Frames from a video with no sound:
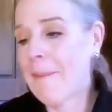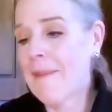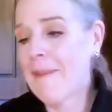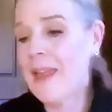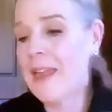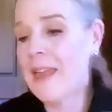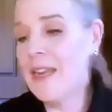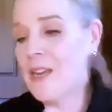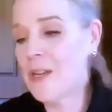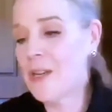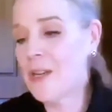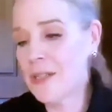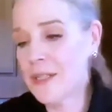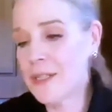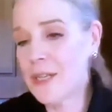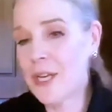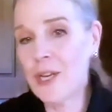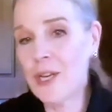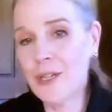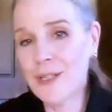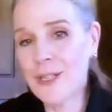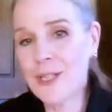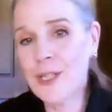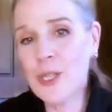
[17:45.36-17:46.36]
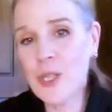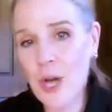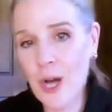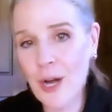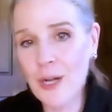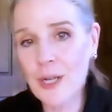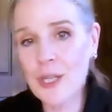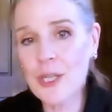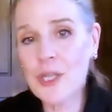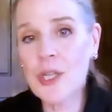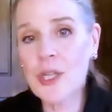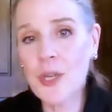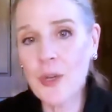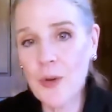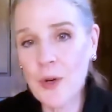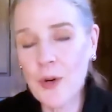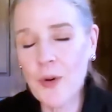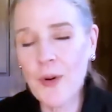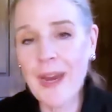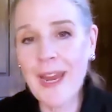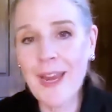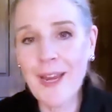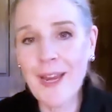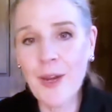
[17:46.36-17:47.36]
and you'll you'll start to
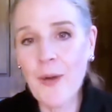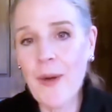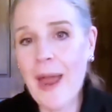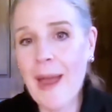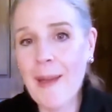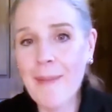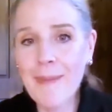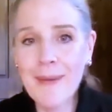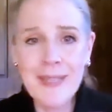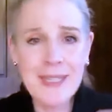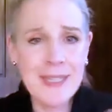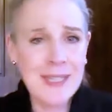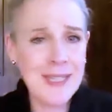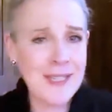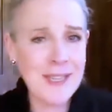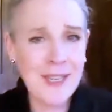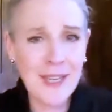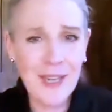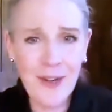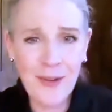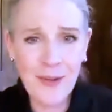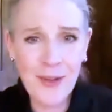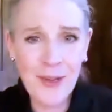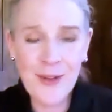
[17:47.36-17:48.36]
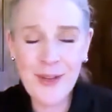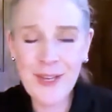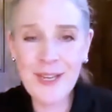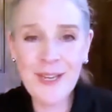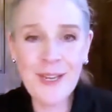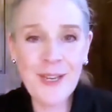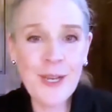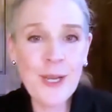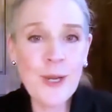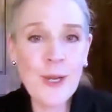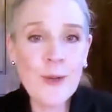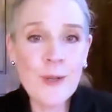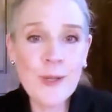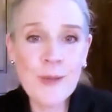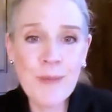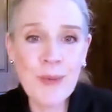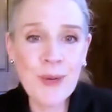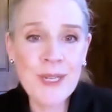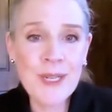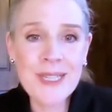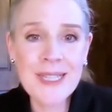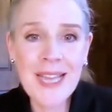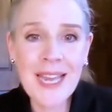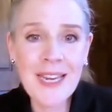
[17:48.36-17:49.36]
create new habits. You know, you can use
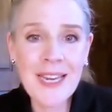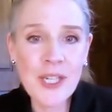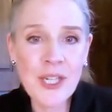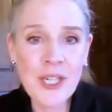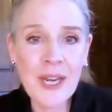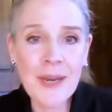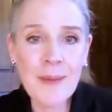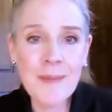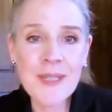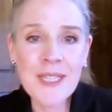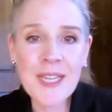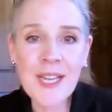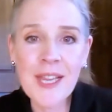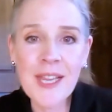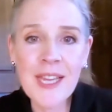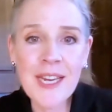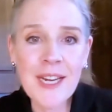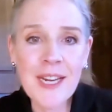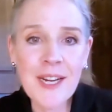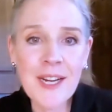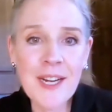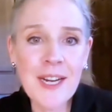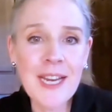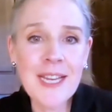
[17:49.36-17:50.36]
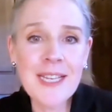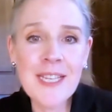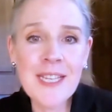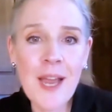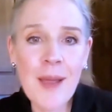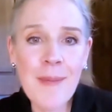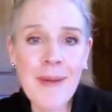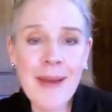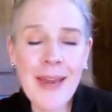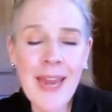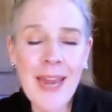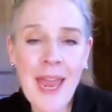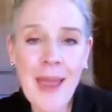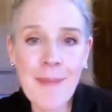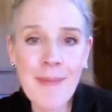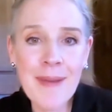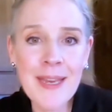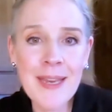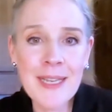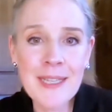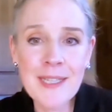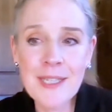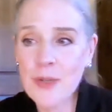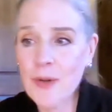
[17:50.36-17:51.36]
books like James Clear, Atomic
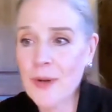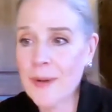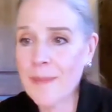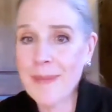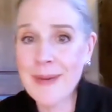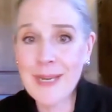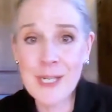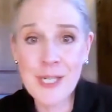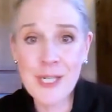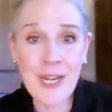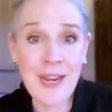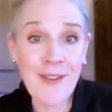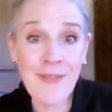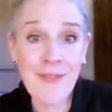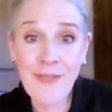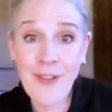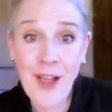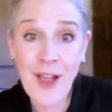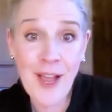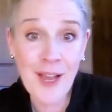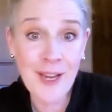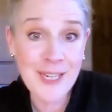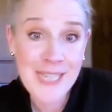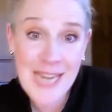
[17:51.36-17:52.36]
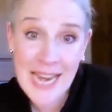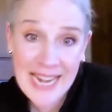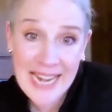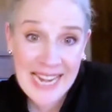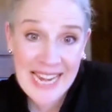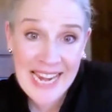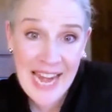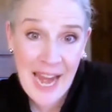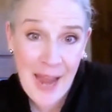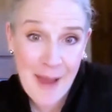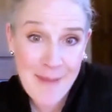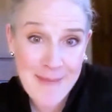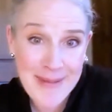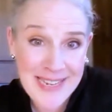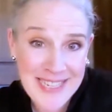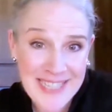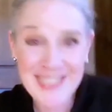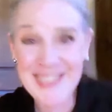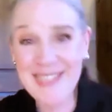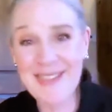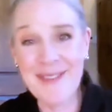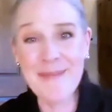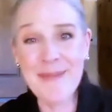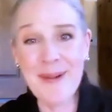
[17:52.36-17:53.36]
Habits, or B J Fogg, Tiny Habits.
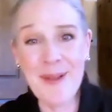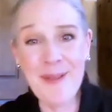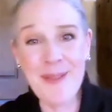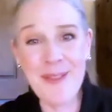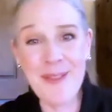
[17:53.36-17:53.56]
They're both